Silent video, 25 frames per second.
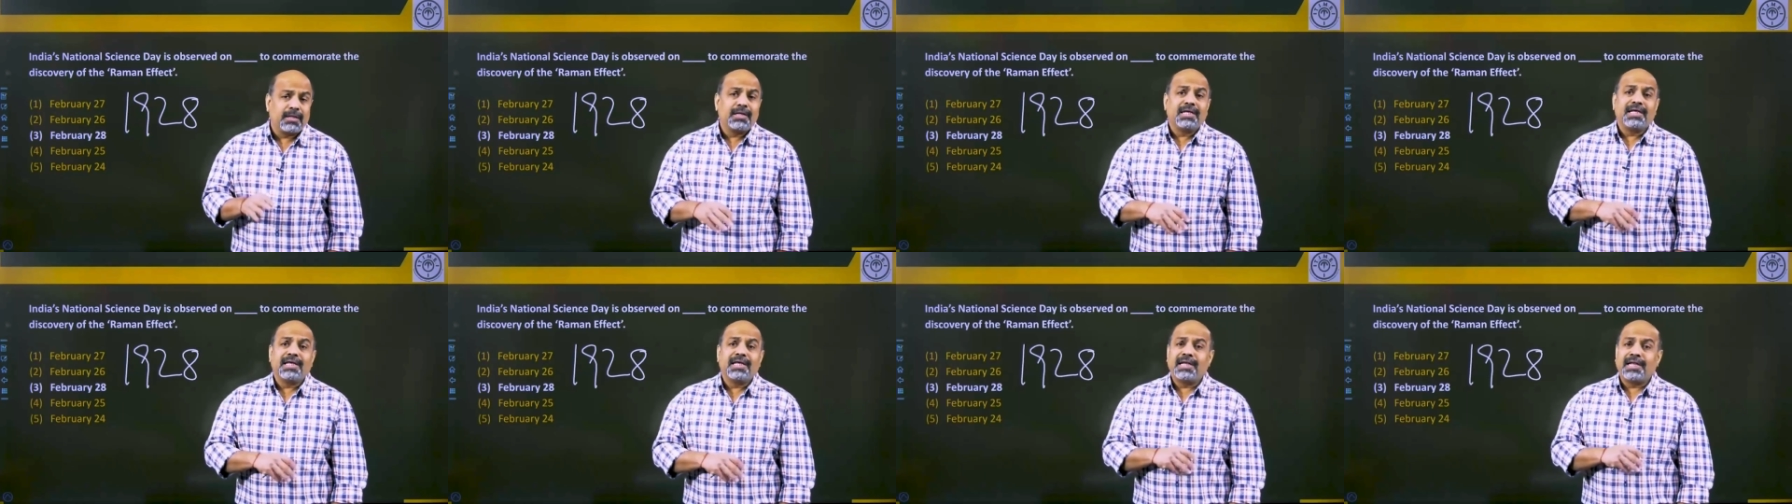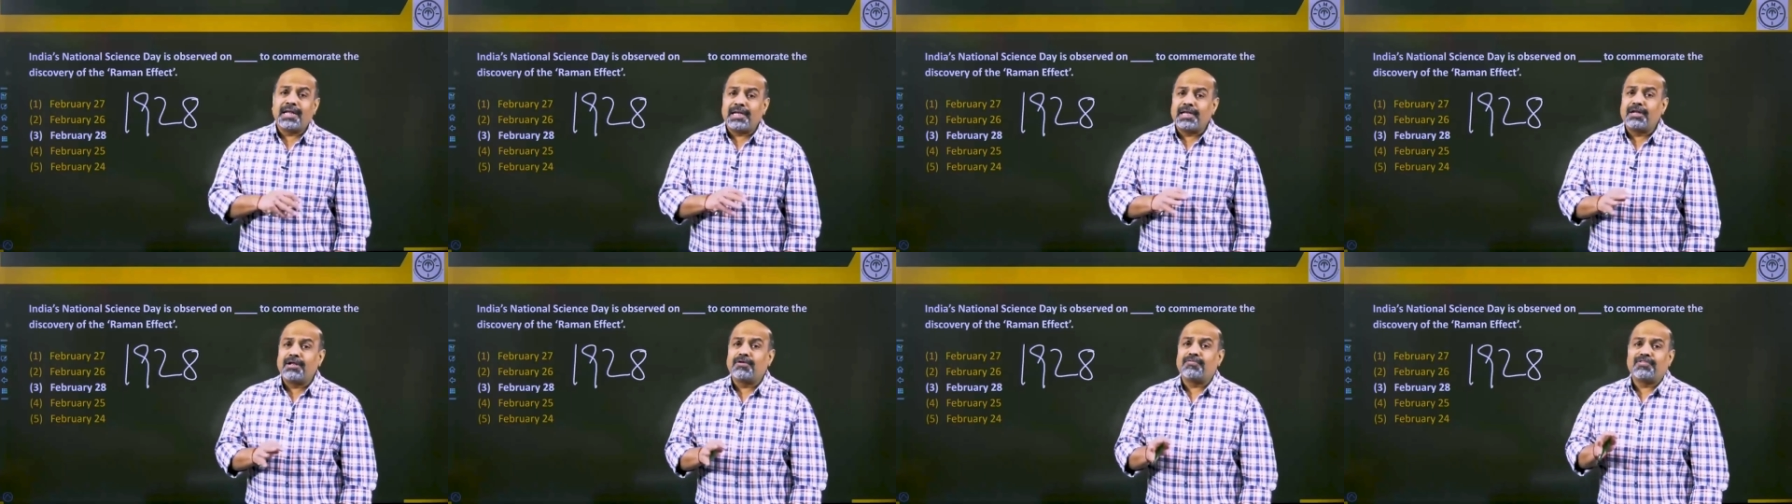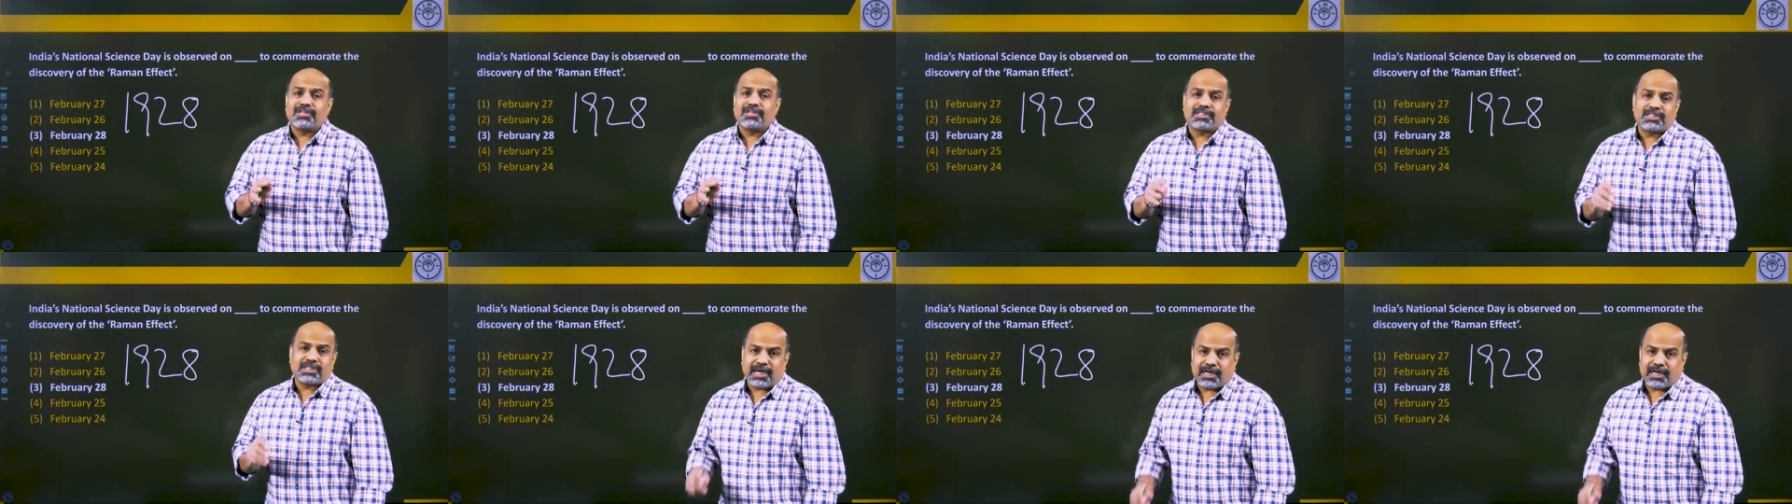in any of
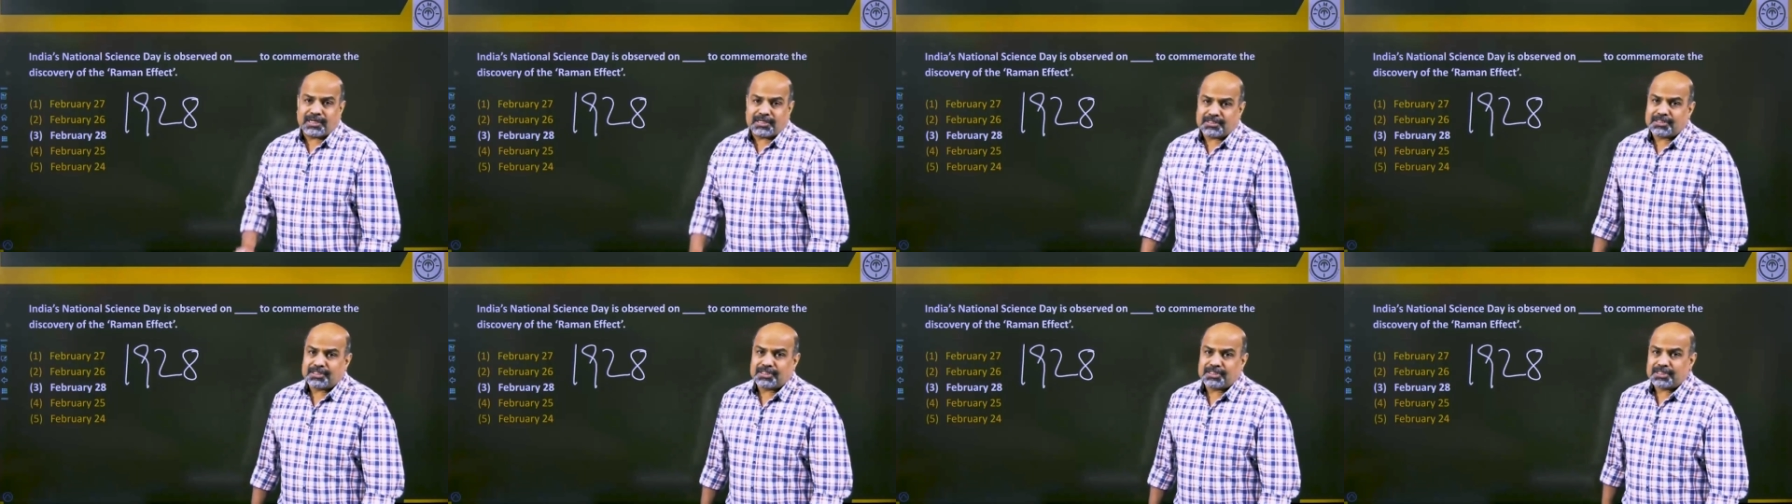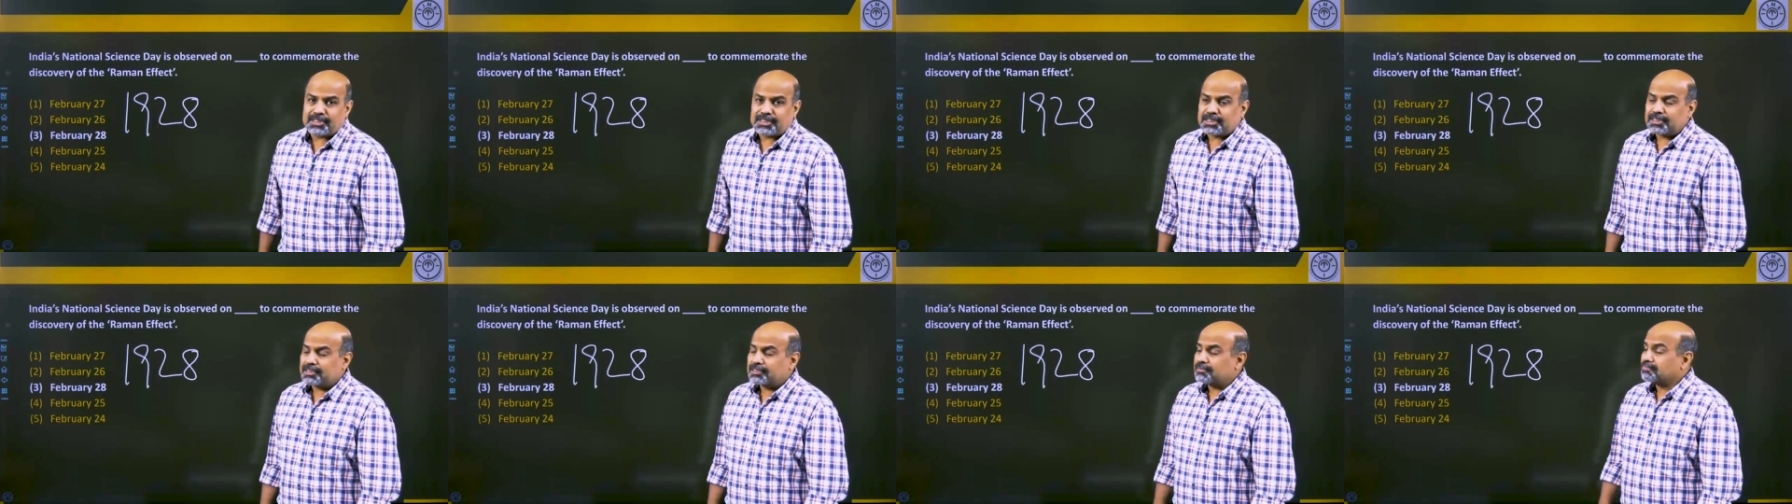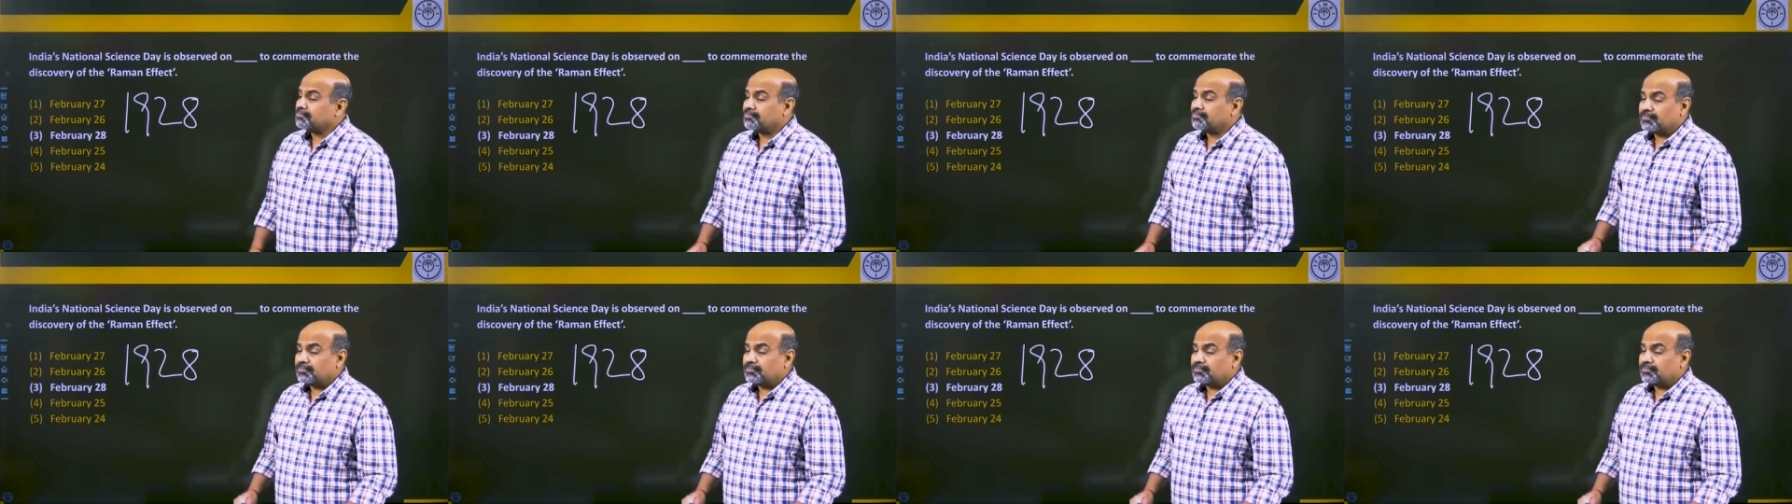the sciences.